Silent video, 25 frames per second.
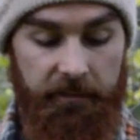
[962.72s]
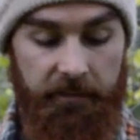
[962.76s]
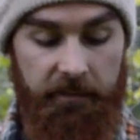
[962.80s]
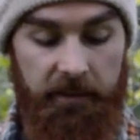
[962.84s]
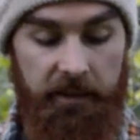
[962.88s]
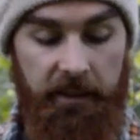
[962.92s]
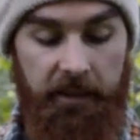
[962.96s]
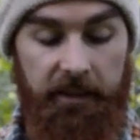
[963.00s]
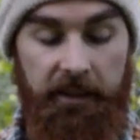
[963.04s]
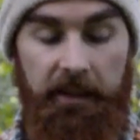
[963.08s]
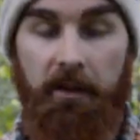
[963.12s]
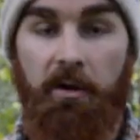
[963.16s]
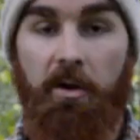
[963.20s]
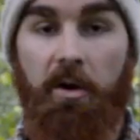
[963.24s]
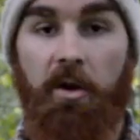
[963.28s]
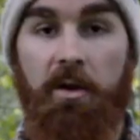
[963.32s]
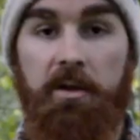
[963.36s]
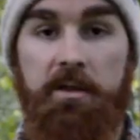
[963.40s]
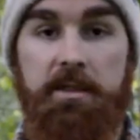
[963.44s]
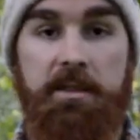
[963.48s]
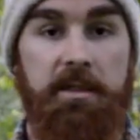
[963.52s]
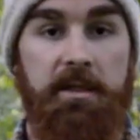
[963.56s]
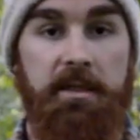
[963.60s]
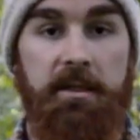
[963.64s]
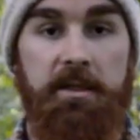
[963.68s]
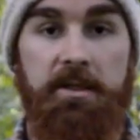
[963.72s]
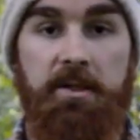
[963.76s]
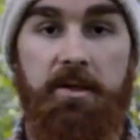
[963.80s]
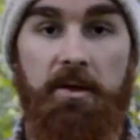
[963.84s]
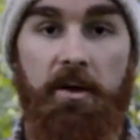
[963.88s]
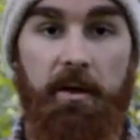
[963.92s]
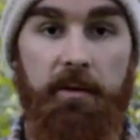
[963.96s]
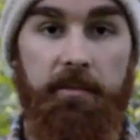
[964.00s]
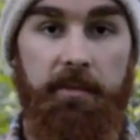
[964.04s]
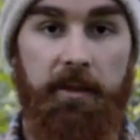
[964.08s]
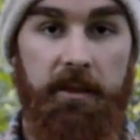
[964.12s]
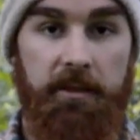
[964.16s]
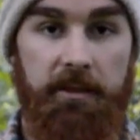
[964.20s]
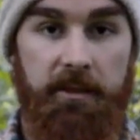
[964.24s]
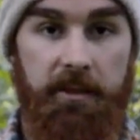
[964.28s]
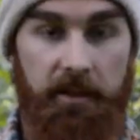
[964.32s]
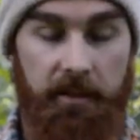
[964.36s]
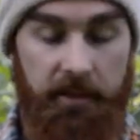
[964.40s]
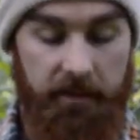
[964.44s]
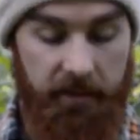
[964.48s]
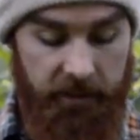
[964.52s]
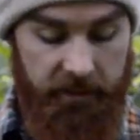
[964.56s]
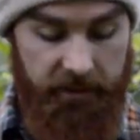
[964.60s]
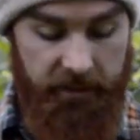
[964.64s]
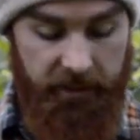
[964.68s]
little cons that I saw about
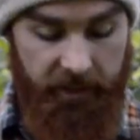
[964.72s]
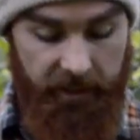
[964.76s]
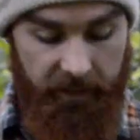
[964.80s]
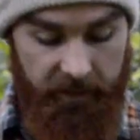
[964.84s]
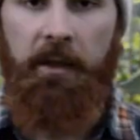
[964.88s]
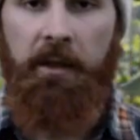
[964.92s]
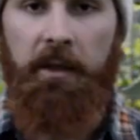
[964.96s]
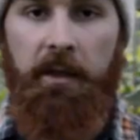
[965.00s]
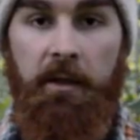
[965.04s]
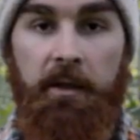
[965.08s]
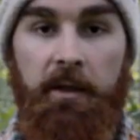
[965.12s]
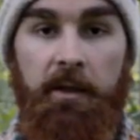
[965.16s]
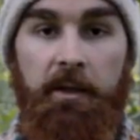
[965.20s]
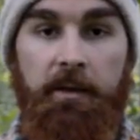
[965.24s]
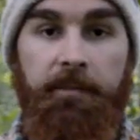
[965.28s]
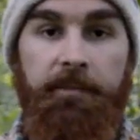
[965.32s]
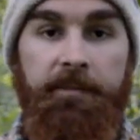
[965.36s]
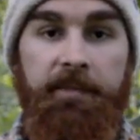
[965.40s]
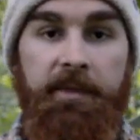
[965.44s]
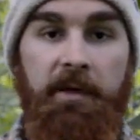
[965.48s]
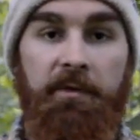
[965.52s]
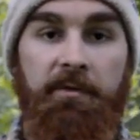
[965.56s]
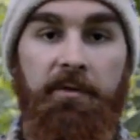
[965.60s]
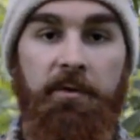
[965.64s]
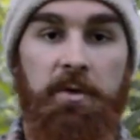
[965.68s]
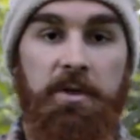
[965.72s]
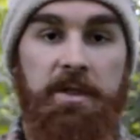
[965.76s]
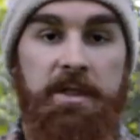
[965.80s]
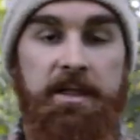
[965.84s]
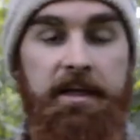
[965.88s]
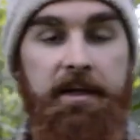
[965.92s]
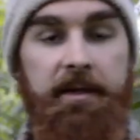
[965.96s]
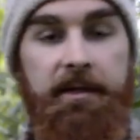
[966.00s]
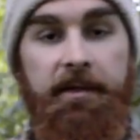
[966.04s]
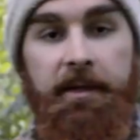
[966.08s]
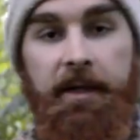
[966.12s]
this axe. Yeah folks,